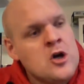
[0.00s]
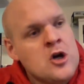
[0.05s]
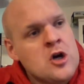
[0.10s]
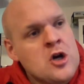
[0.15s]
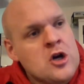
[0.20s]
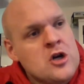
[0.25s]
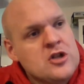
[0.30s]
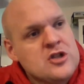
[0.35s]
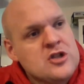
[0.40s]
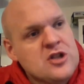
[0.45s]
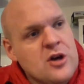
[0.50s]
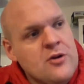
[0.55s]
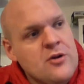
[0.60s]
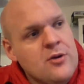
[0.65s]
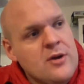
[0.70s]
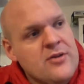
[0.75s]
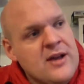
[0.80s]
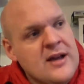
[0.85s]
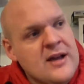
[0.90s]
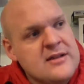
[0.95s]
So
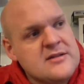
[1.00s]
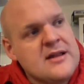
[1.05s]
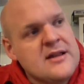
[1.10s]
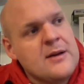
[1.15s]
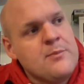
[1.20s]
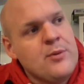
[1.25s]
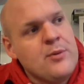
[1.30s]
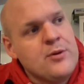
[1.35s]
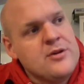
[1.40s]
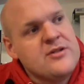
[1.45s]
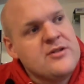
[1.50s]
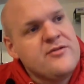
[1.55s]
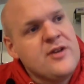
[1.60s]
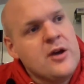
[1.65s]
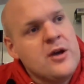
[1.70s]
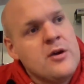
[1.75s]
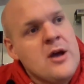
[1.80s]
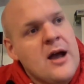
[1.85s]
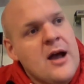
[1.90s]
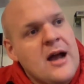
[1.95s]
that's that point of view.
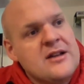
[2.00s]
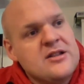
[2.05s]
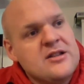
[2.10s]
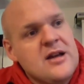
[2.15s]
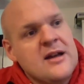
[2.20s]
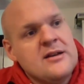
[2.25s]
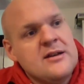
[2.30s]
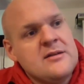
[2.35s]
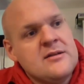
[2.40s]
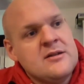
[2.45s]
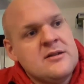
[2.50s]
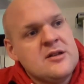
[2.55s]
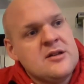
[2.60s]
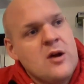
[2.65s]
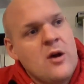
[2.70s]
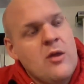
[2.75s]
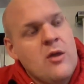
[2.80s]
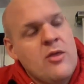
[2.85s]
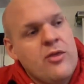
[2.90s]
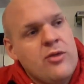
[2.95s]
And
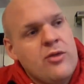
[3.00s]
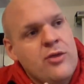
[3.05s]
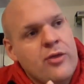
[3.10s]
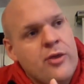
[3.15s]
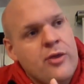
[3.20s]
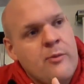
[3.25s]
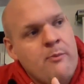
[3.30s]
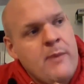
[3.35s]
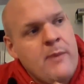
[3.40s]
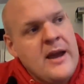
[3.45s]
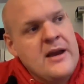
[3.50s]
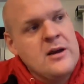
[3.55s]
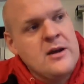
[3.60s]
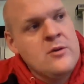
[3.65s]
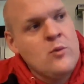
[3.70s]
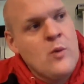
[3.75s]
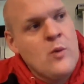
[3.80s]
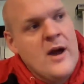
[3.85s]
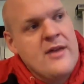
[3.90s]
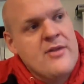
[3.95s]
the main
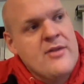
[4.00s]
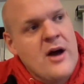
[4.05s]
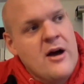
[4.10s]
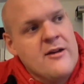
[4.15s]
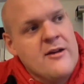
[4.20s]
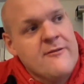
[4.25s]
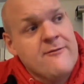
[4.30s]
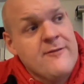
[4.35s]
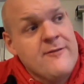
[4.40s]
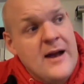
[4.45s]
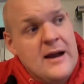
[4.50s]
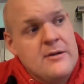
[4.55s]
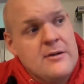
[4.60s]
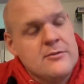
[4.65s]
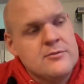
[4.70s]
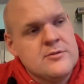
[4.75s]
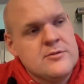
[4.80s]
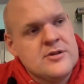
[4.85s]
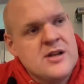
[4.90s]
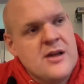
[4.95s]
way that I
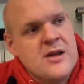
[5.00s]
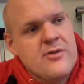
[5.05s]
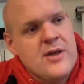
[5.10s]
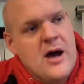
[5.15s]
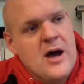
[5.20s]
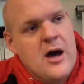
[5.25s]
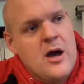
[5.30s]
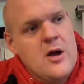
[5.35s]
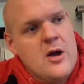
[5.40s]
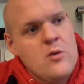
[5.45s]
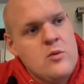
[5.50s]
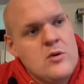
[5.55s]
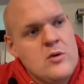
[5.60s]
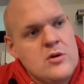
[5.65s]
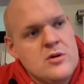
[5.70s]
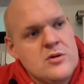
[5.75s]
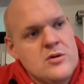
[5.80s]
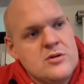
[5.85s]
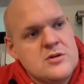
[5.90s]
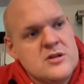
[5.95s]
found that I
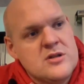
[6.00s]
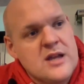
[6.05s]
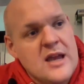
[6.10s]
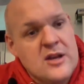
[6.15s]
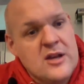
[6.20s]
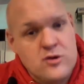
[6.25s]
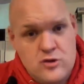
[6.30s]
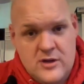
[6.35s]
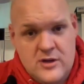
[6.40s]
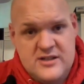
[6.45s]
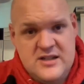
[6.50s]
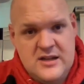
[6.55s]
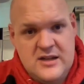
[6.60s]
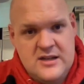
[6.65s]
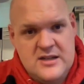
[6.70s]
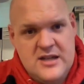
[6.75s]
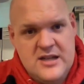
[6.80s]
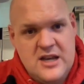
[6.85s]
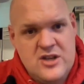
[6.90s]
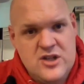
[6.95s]
was interested in
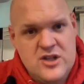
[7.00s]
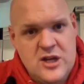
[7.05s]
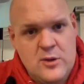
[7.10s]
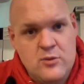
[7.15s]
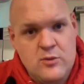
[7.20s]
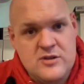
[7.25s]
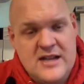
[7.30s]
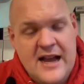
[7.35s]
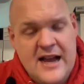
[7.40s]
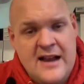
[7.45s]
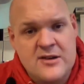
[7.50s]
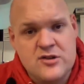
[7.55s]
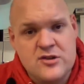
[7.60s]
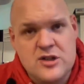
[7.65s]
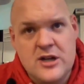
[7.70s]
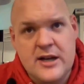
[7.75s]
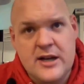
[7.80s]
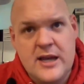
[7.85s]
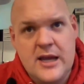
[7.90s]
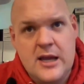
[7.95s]
teaching was
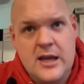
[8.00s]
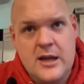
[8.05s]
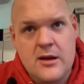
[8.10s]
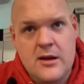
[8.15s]
actually